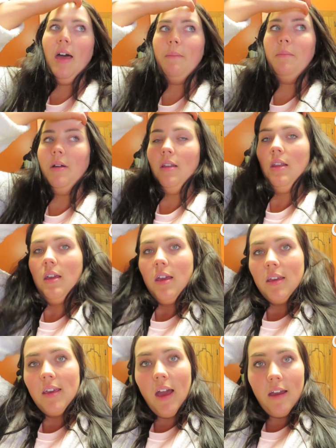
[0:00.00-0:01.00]
that. But
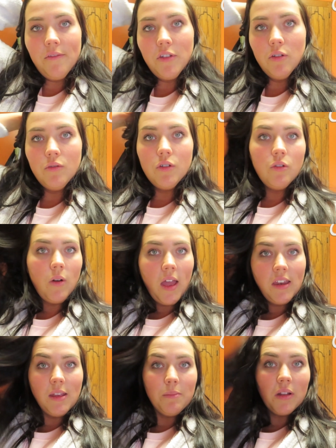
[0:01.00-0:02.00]
yeah, if you do
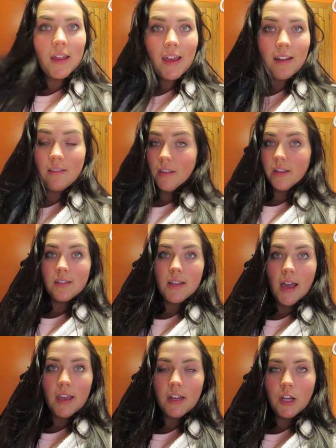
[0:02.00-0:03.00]
any plan, this
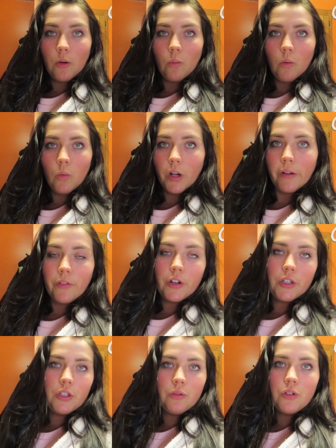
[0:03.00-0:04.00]
diet here will work for
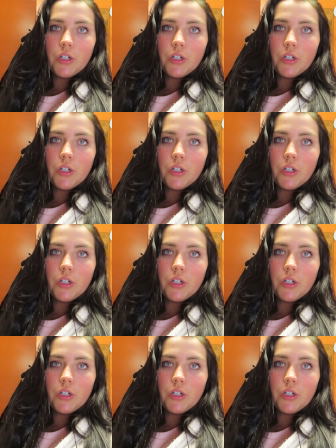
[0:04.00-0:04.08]
you.